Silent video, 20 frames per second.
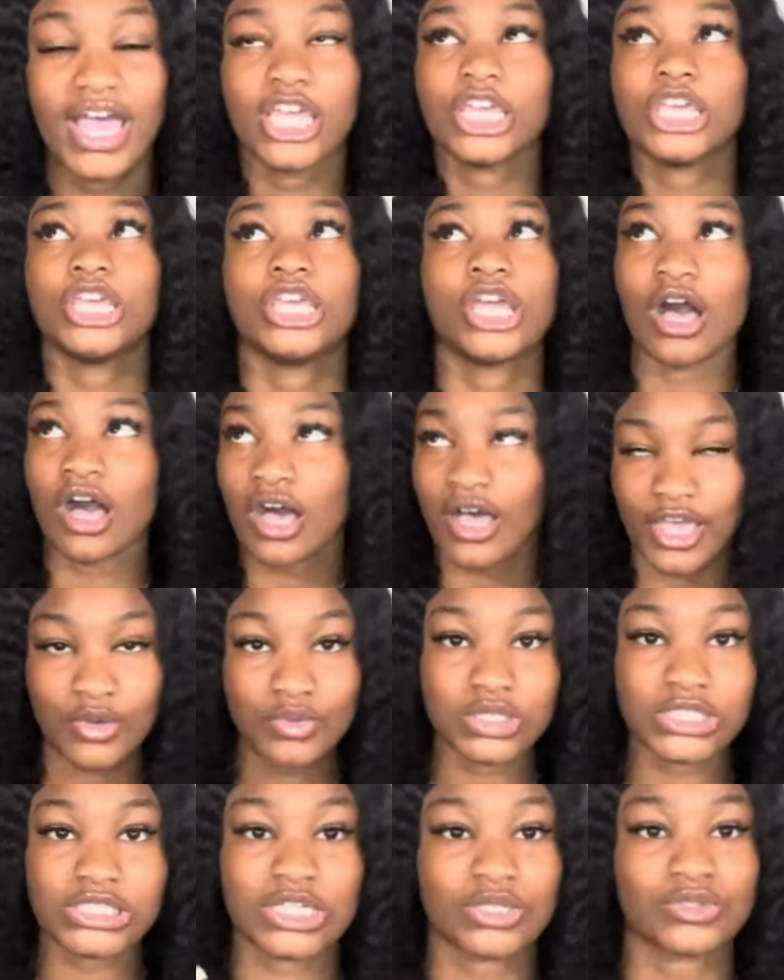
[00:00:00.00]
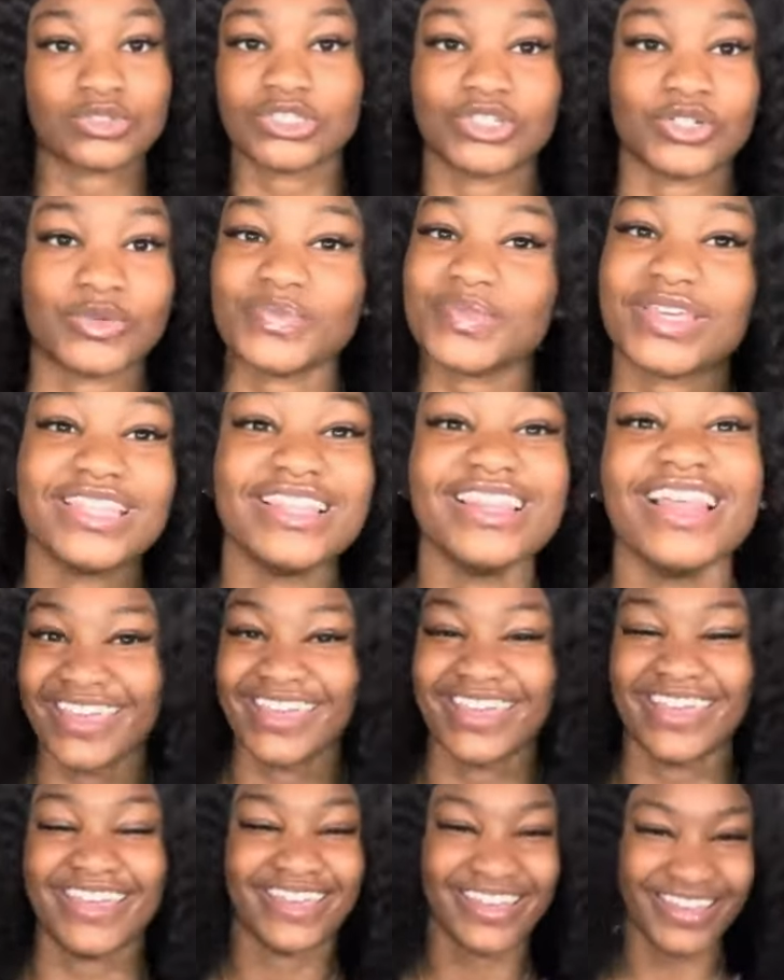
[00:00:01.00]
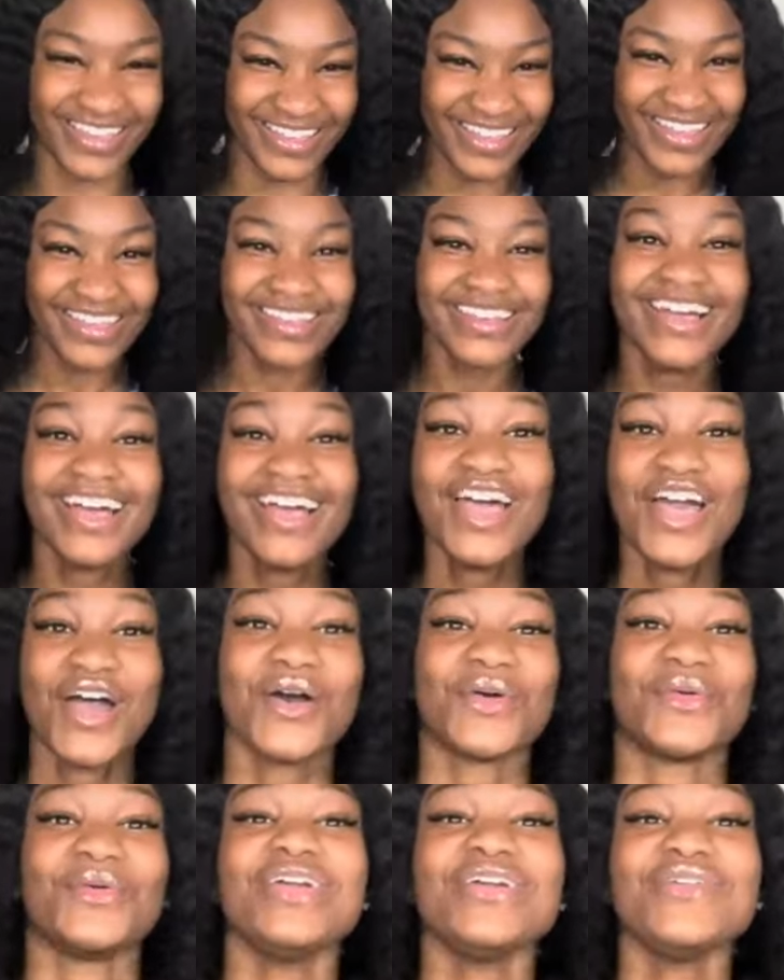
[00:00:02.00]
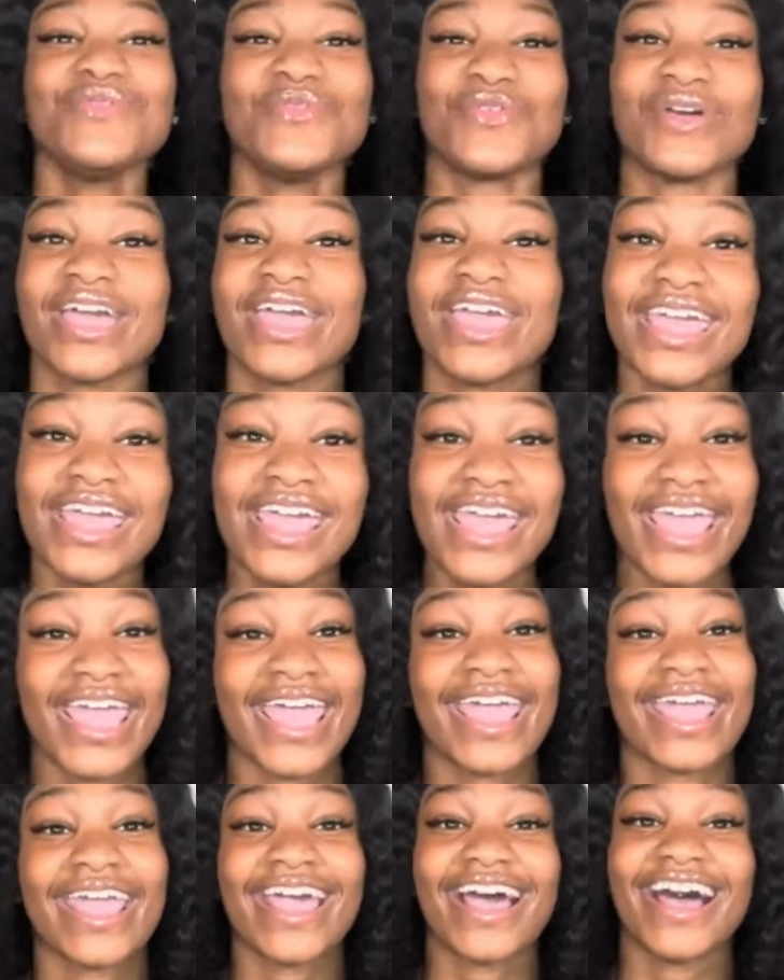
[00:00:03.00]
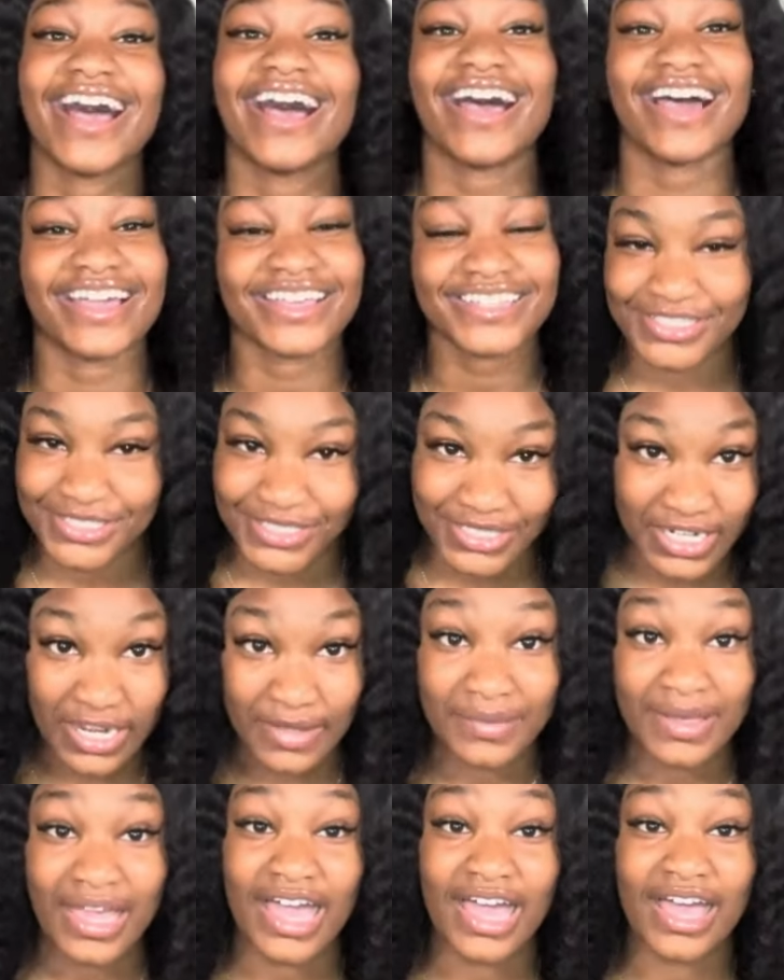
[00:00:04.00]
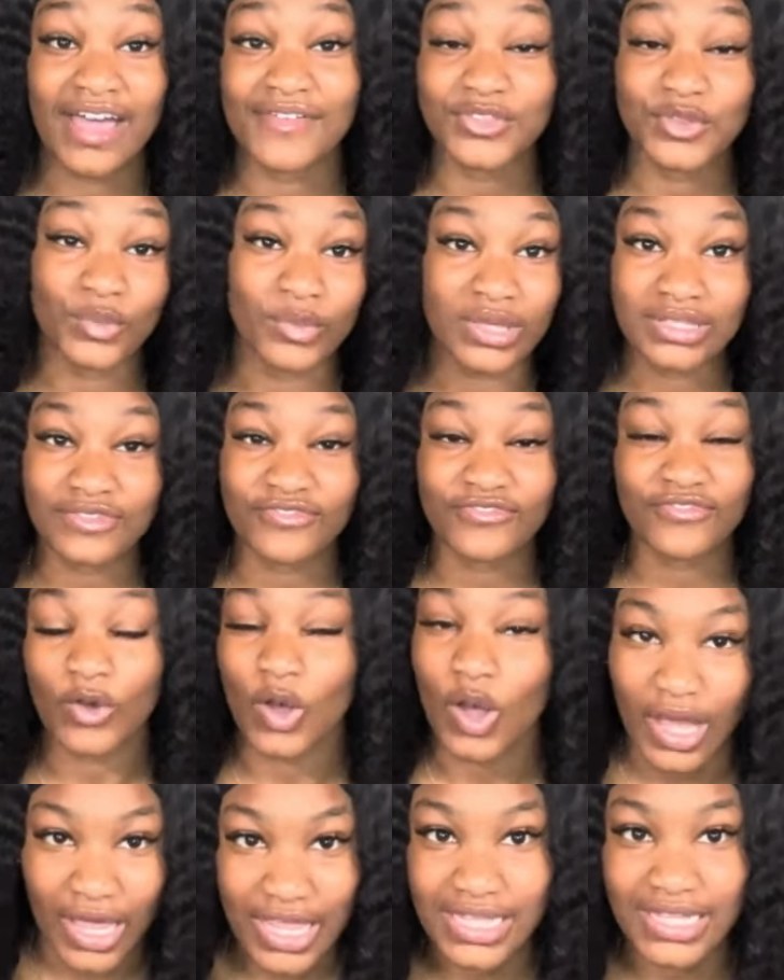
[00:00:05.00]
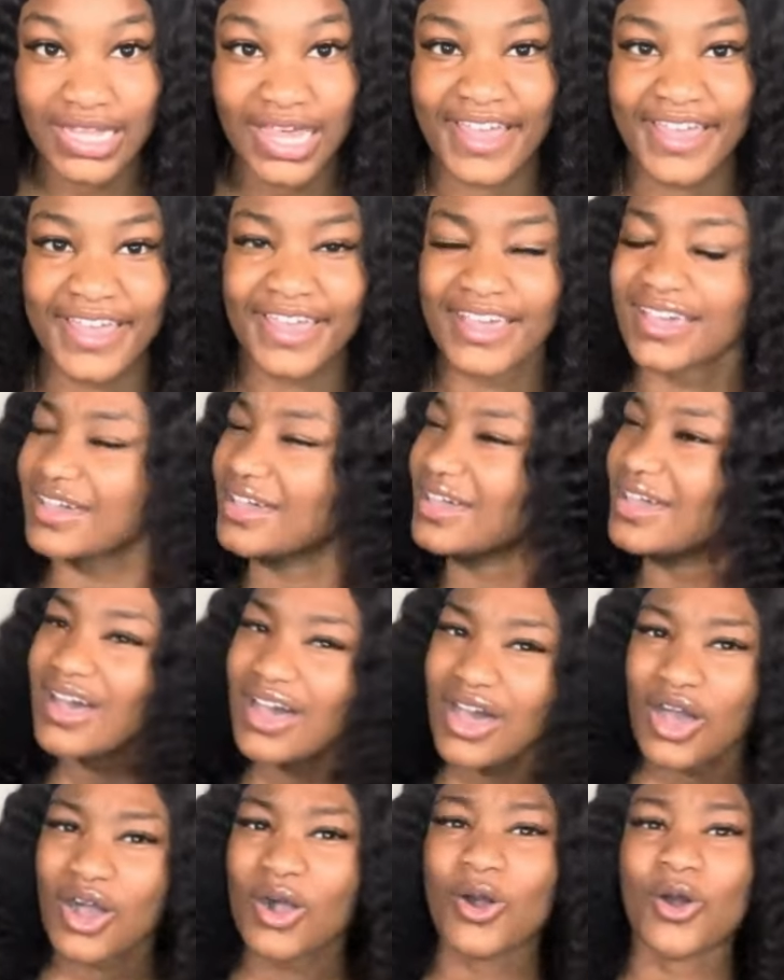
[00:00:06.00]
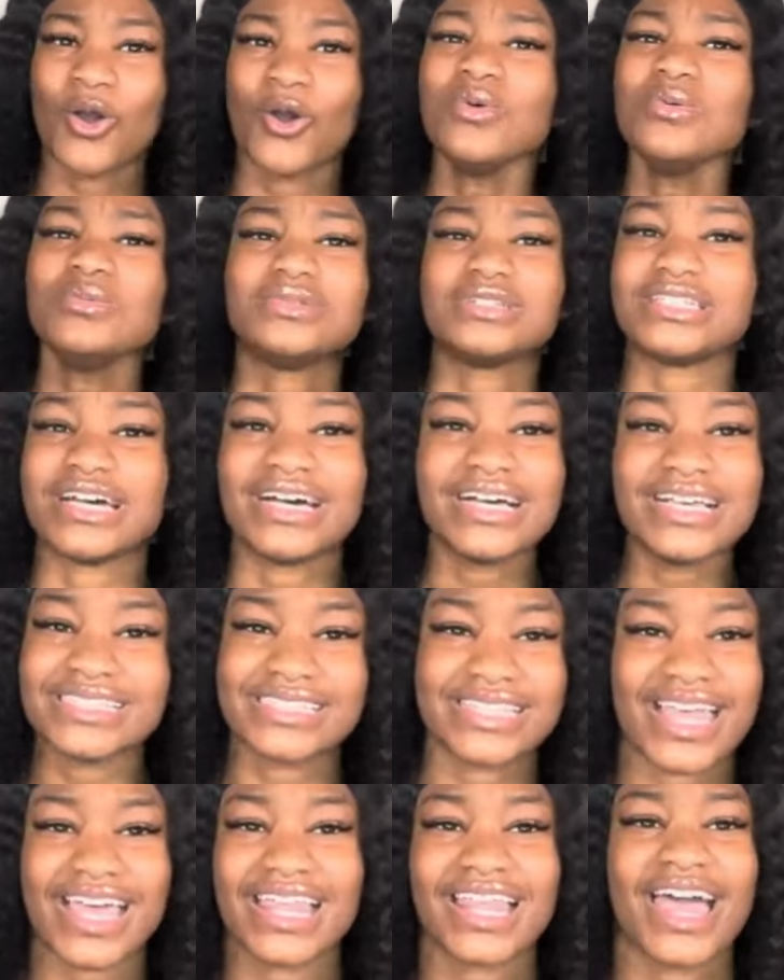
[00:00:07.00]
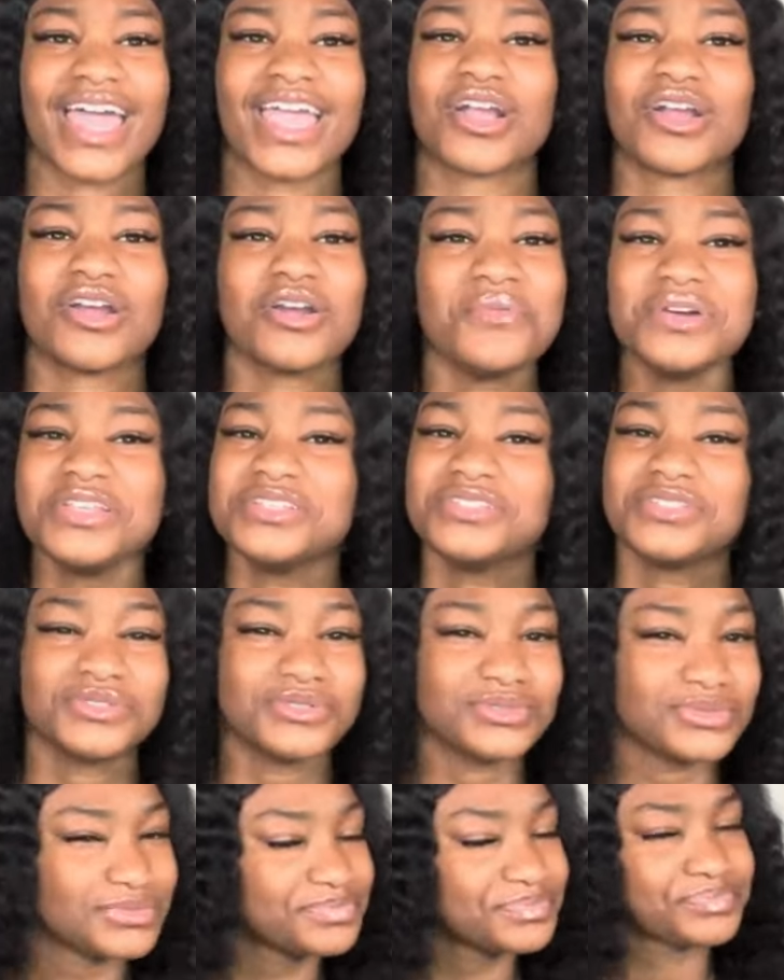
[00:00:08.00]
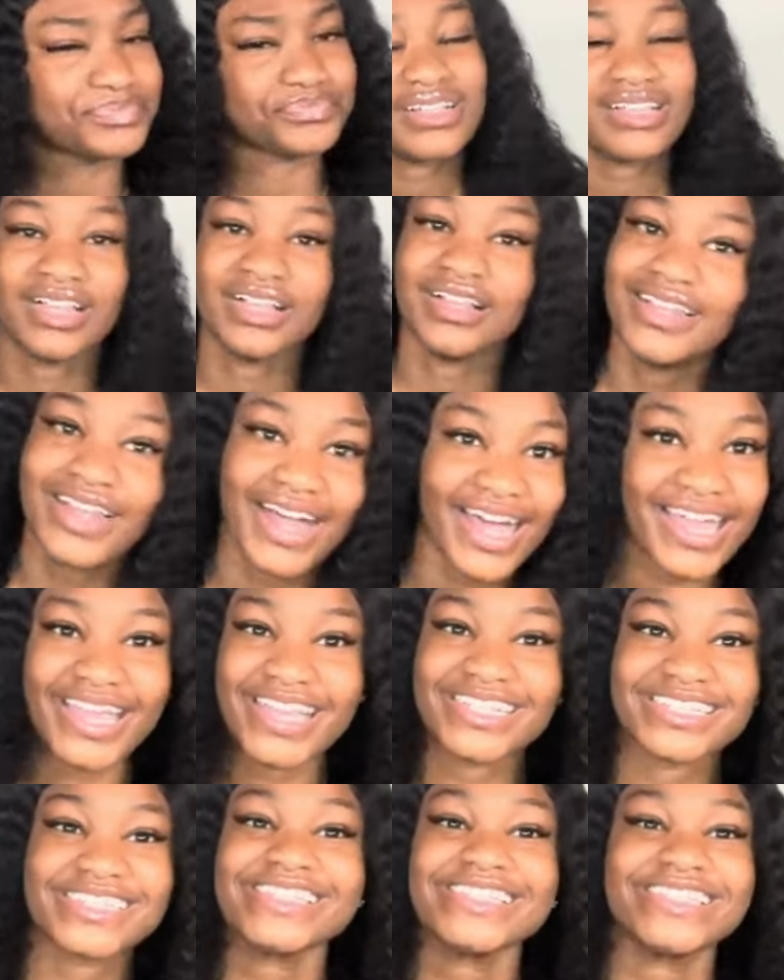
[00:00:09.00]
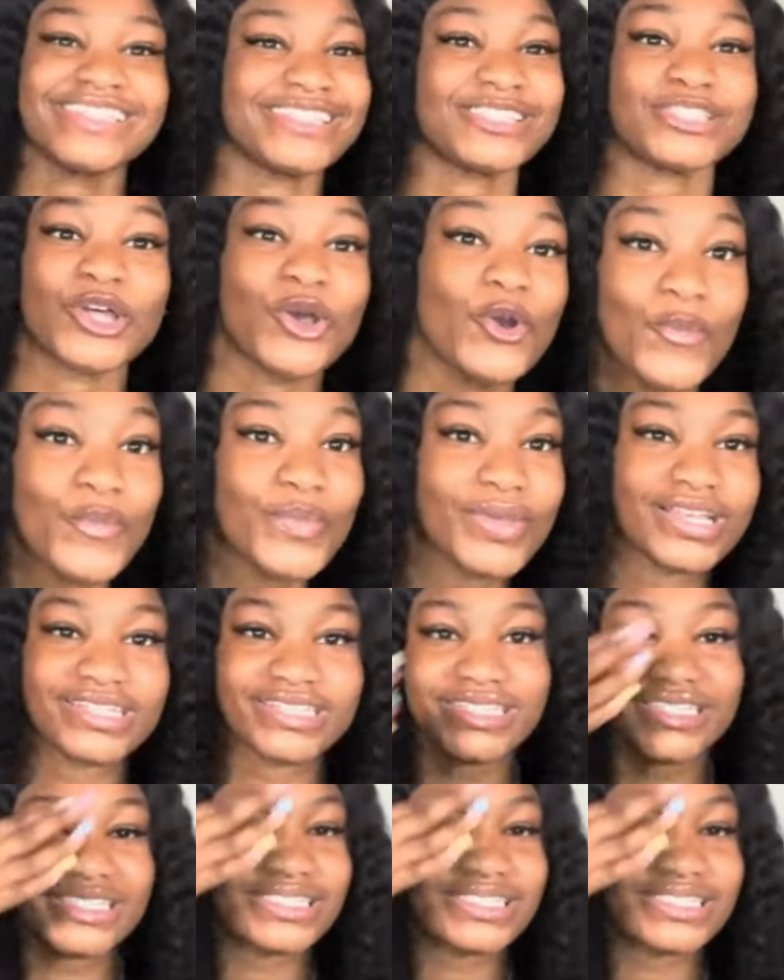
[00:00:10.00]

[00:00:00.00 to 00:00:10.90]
Y'all, it was so stupid. Like, we went and got ice cream after we fought. Like, who does that? Like, girl, what did you, like, just stupid.